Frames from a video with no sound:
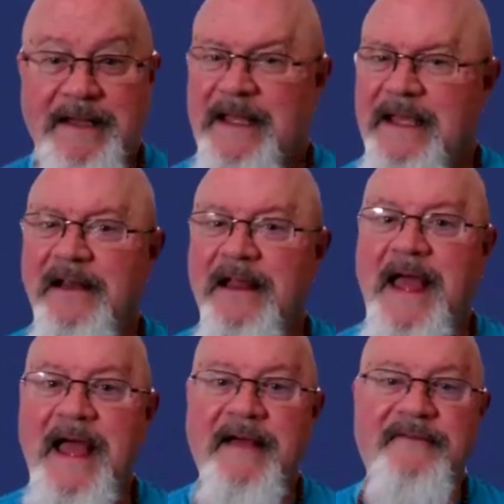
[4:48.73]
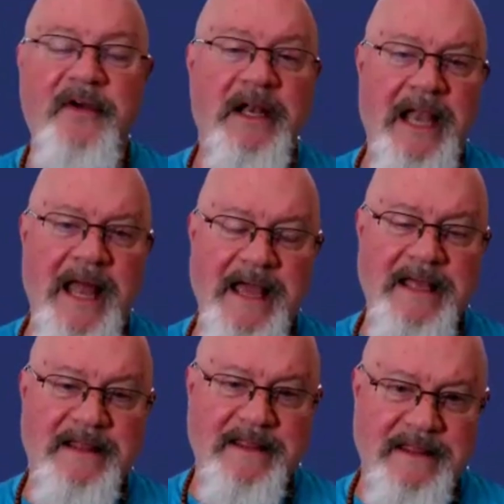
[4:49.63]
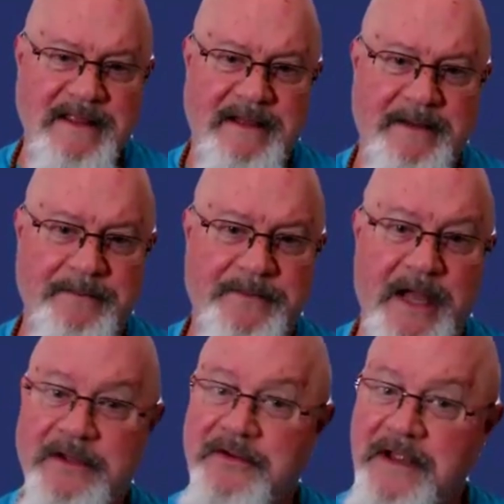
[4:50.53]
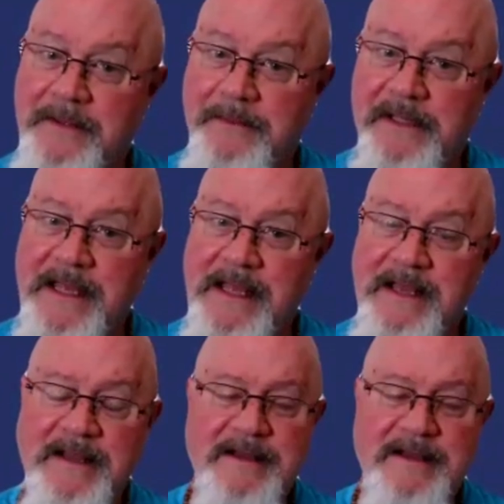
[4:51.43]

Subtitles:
It'll have like them, Dr. Emily,